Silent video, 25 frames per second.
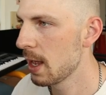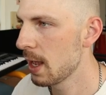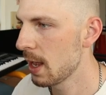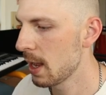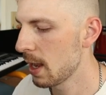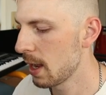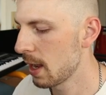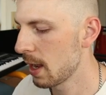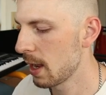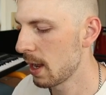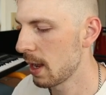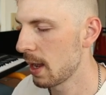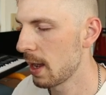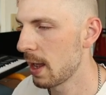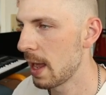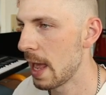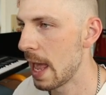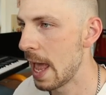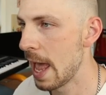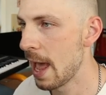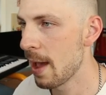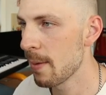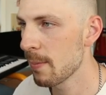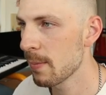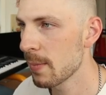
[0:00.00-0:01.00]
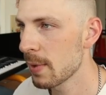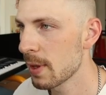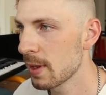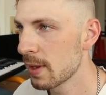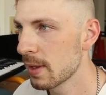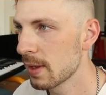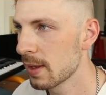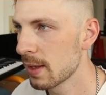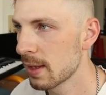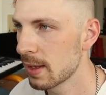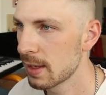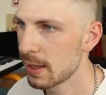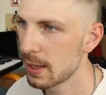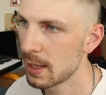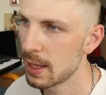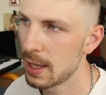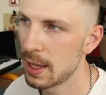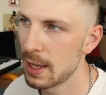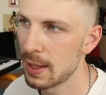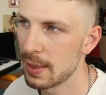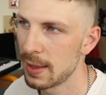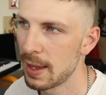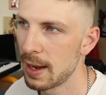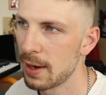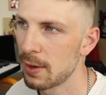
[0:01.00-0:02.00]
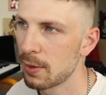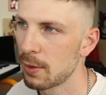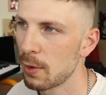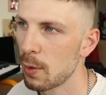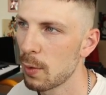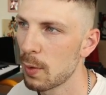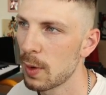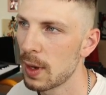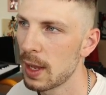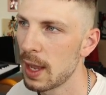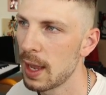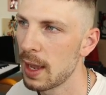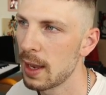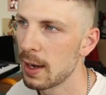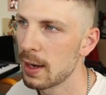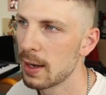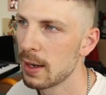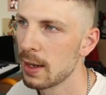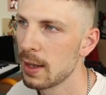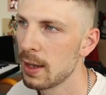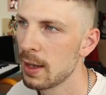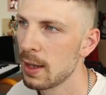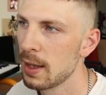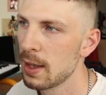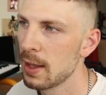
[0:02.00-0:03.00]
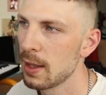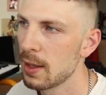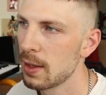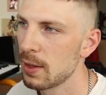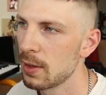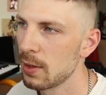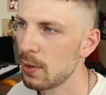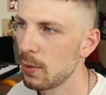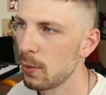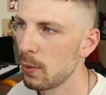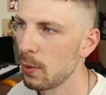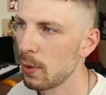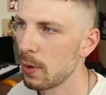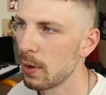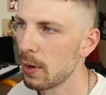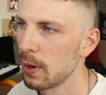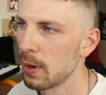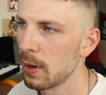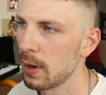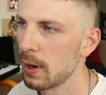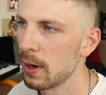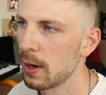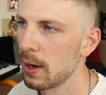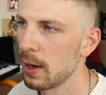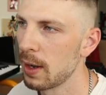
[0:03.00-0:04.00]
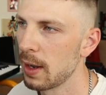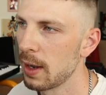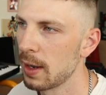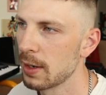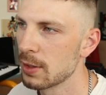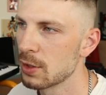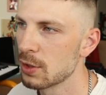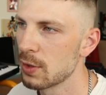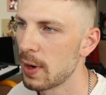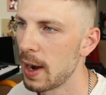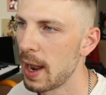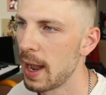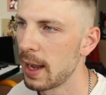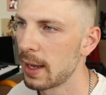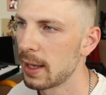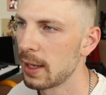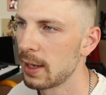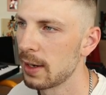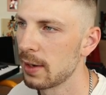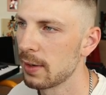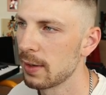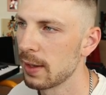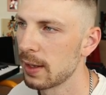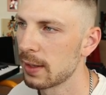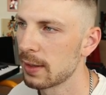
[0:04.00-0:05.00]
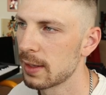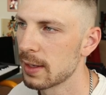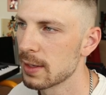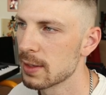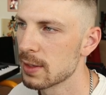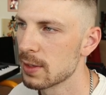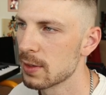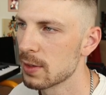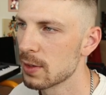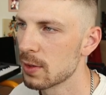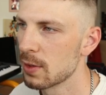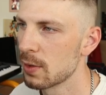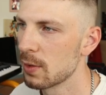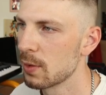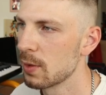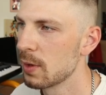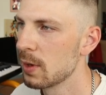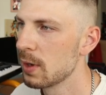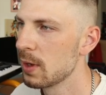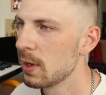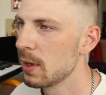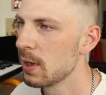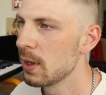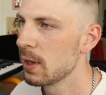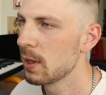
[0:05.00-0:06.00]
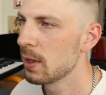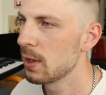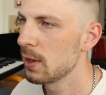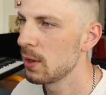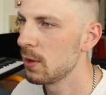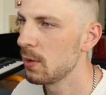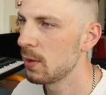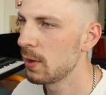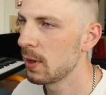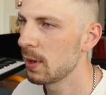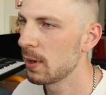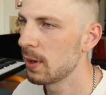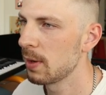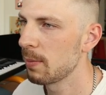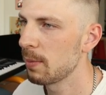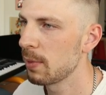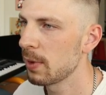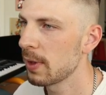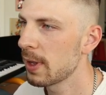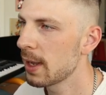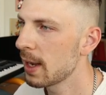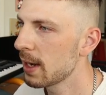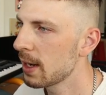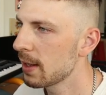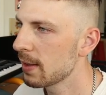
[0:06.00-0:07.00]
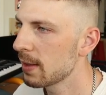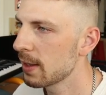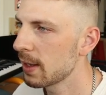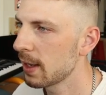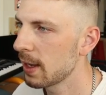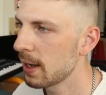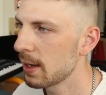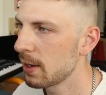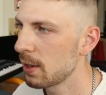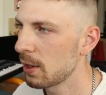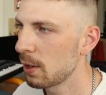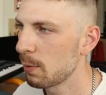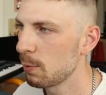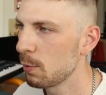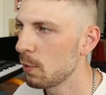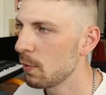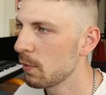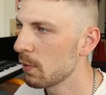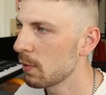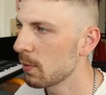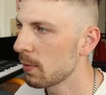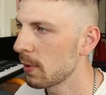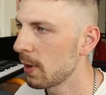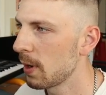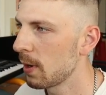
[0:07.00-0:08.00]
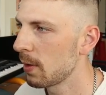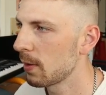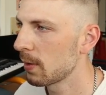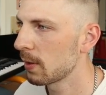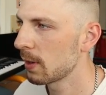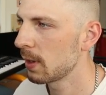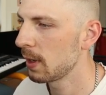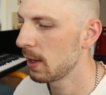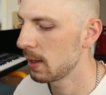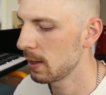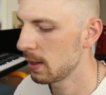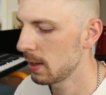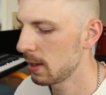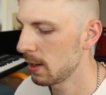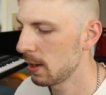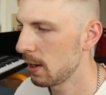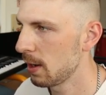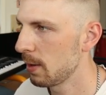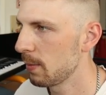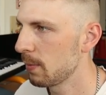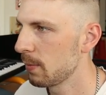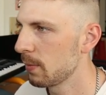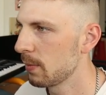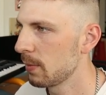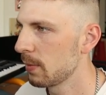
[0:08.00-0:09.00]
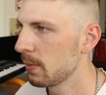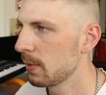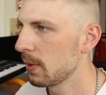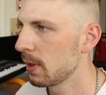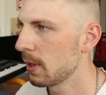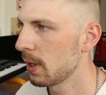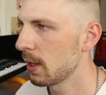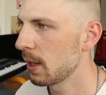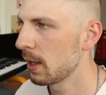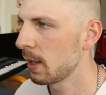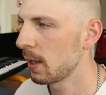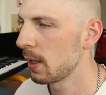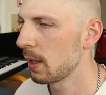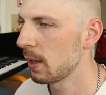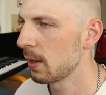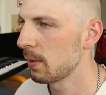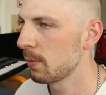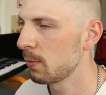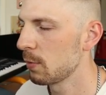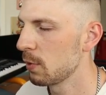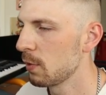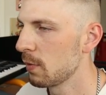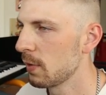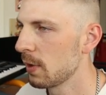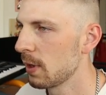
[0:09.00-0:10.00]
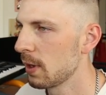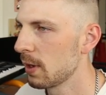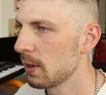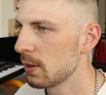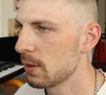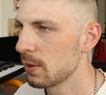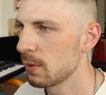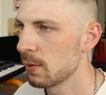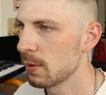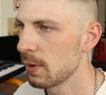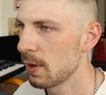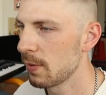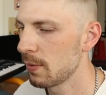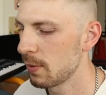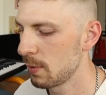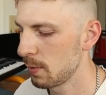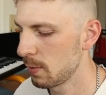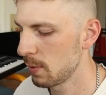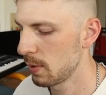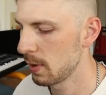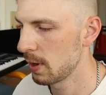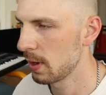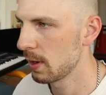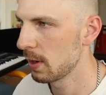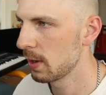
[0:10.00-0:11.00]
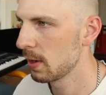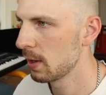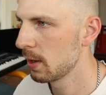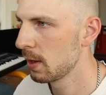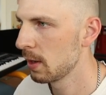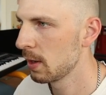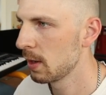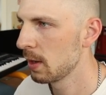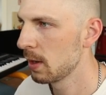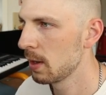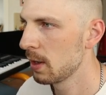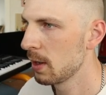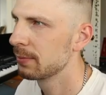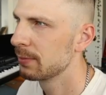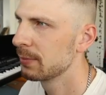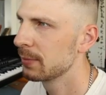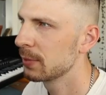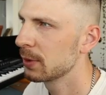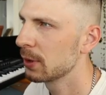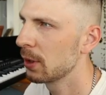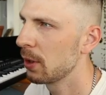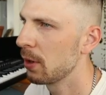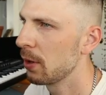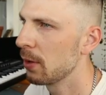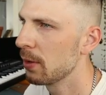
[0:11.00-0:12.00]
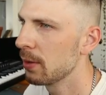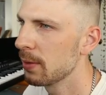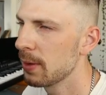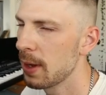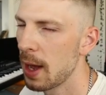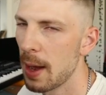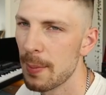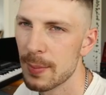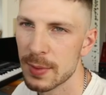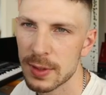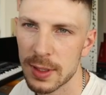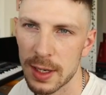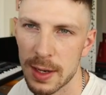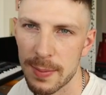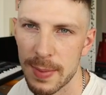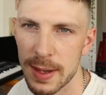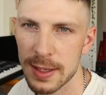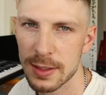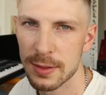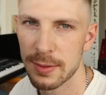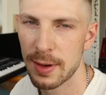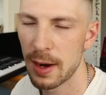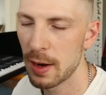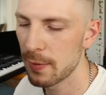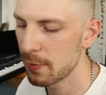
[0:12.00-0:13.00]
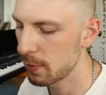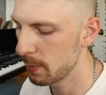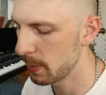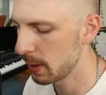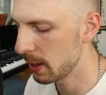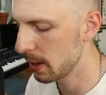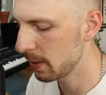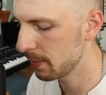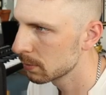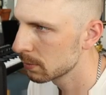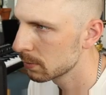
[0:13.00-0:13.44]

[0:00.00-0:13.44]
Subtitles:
M, and that'll create your track here like this. So you can play anything in, you can move it around, cut it up, and move it, do whatever you want. So I'm just gonna mess around for a minute.